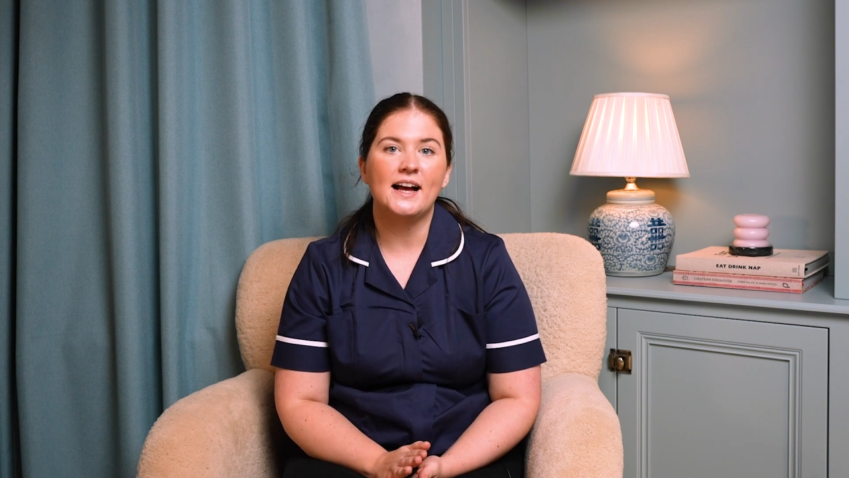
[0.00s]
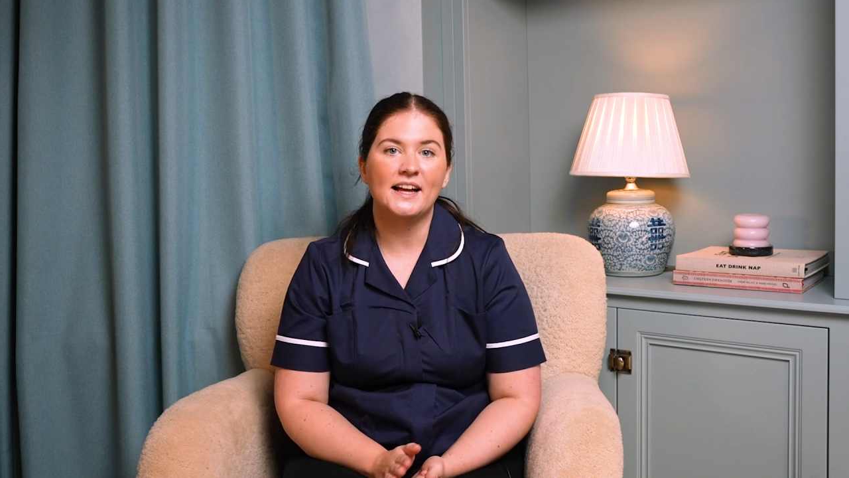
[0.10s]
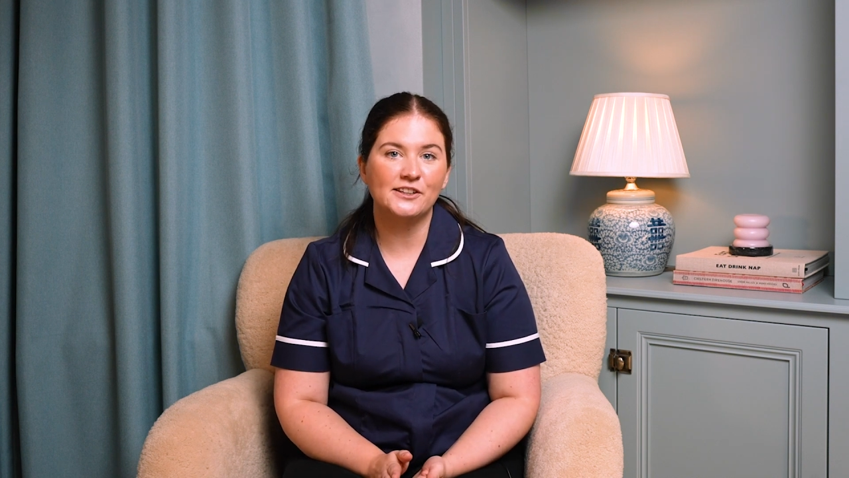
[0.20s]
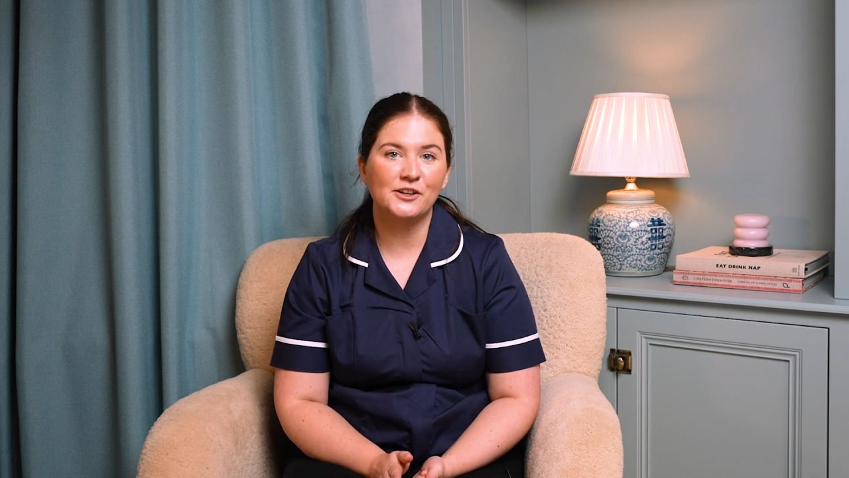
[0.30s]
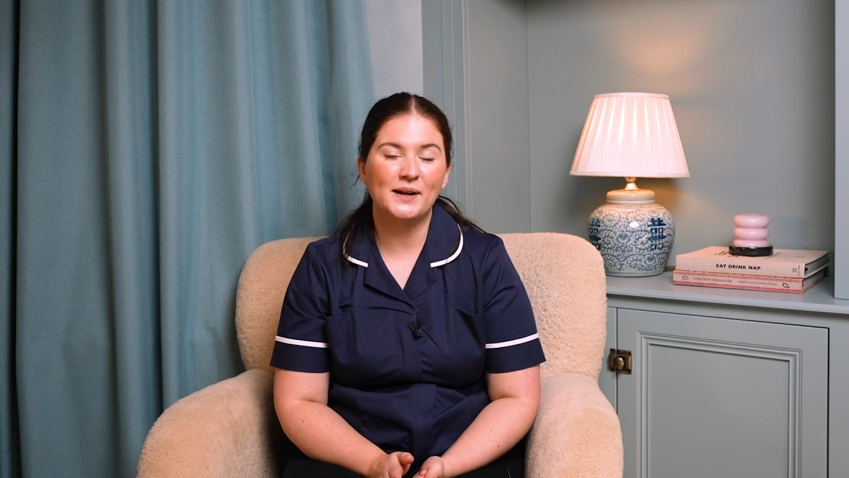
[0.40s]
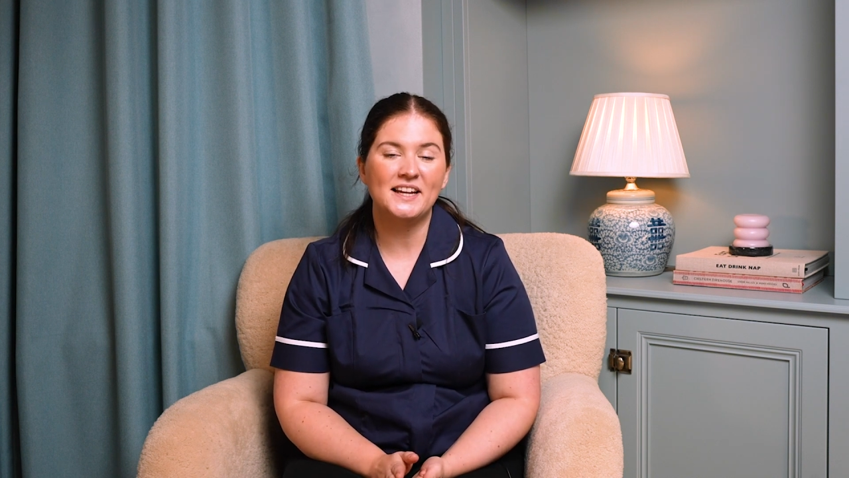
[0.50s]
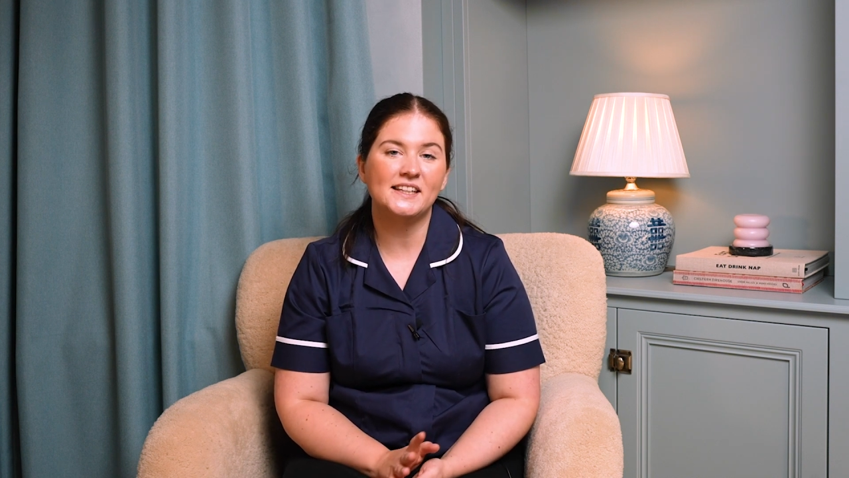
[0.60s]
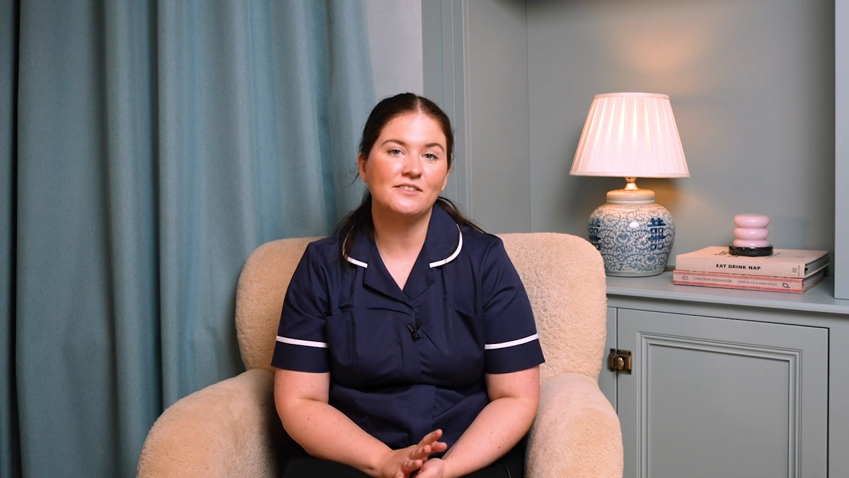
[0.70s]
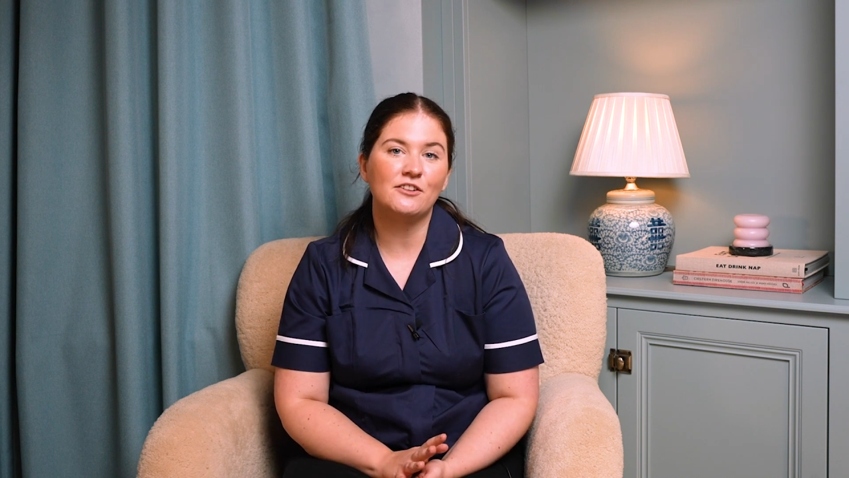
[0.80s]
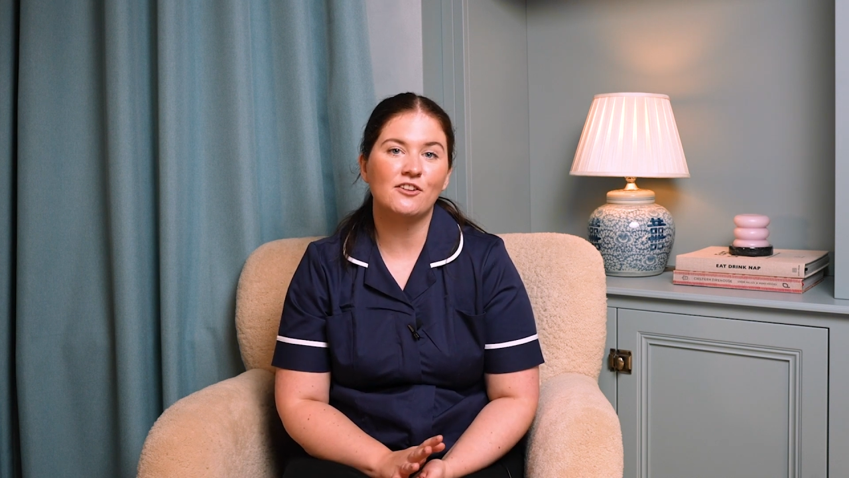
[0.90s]
As always,
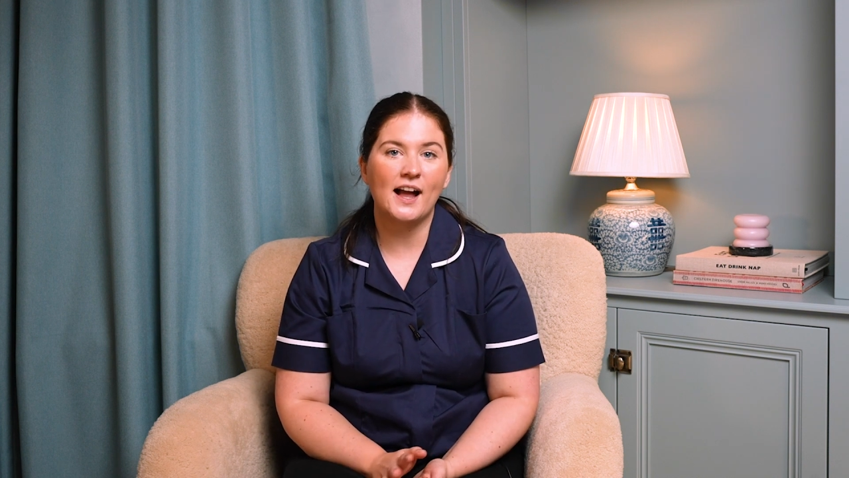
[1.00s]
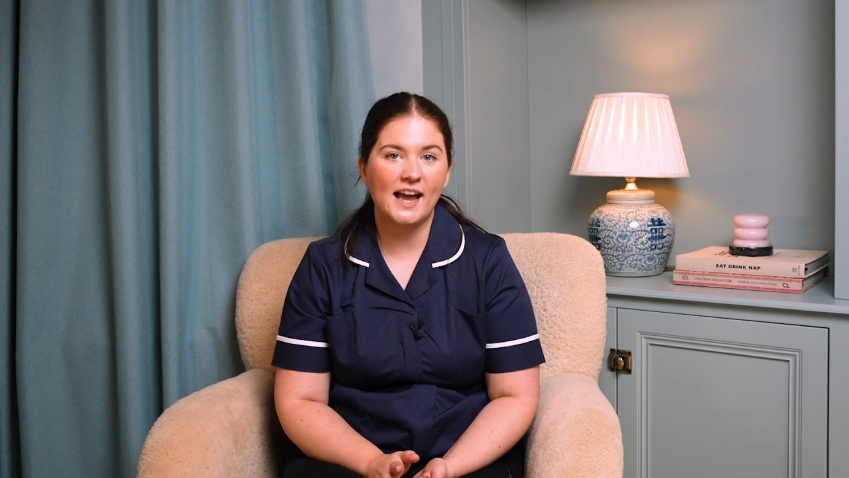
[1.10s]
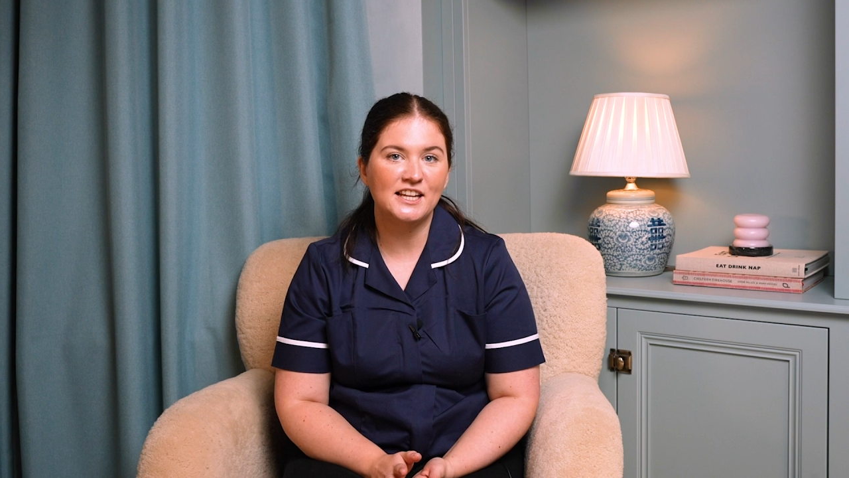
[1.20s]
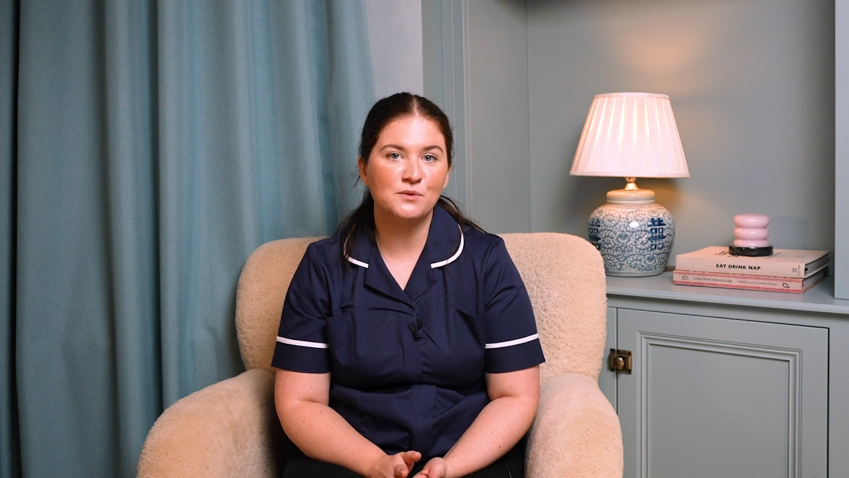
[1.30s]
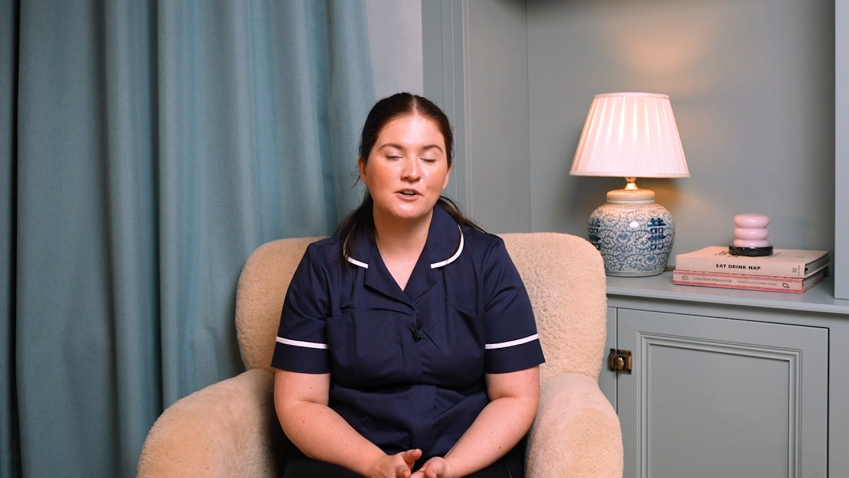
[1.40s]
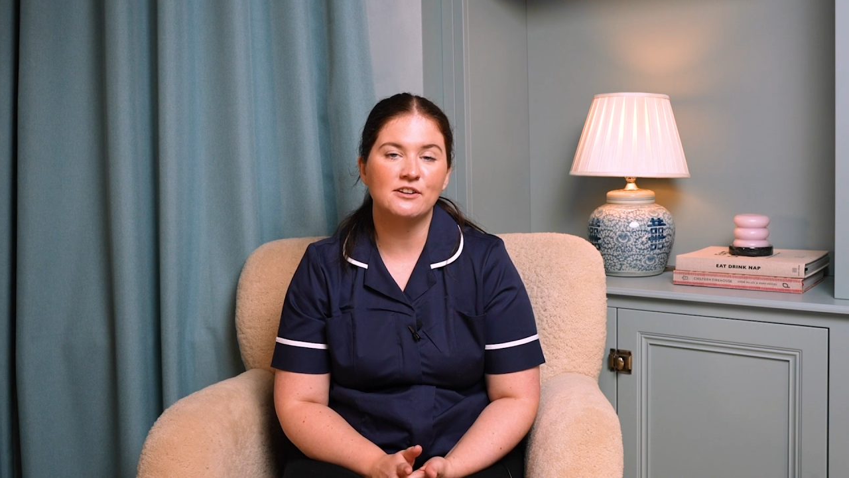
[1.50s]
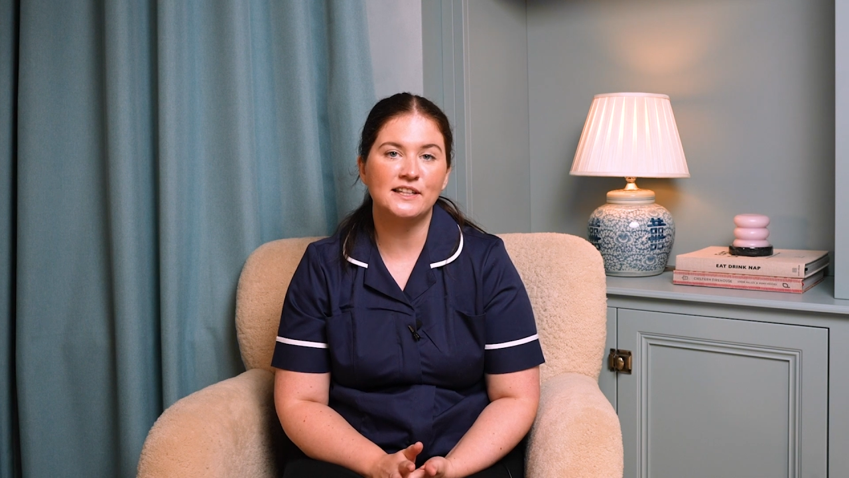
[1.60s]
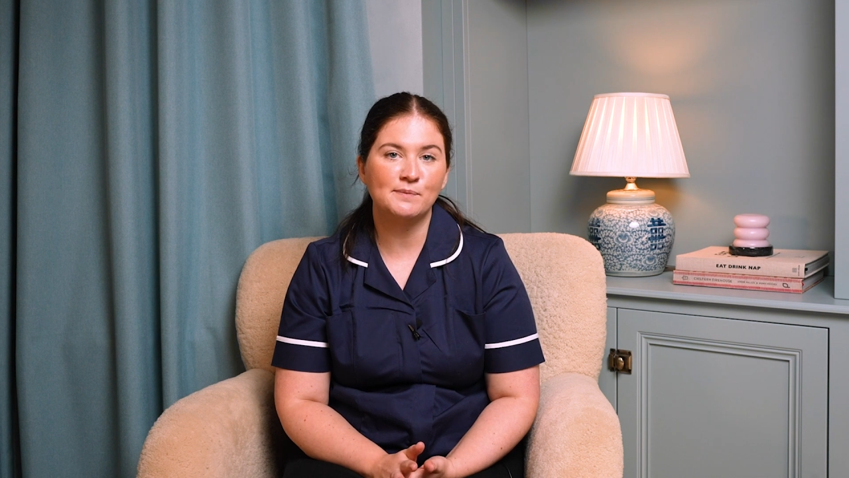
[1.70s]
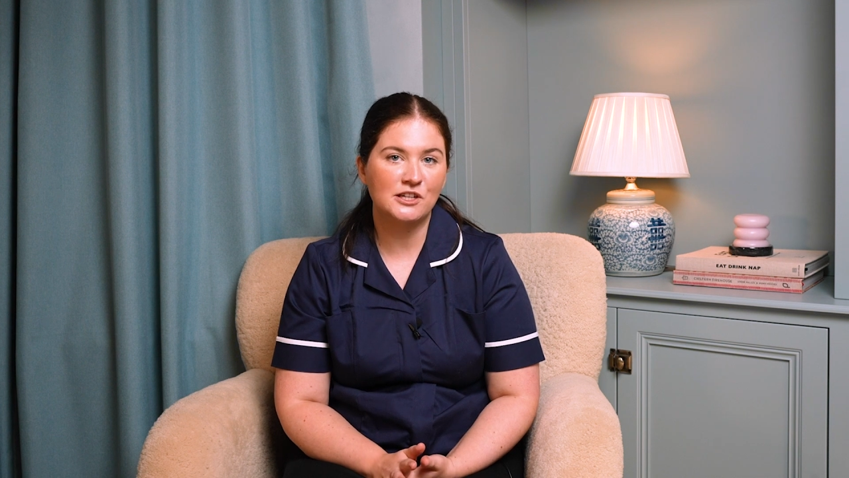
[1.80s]
if you've got any worries,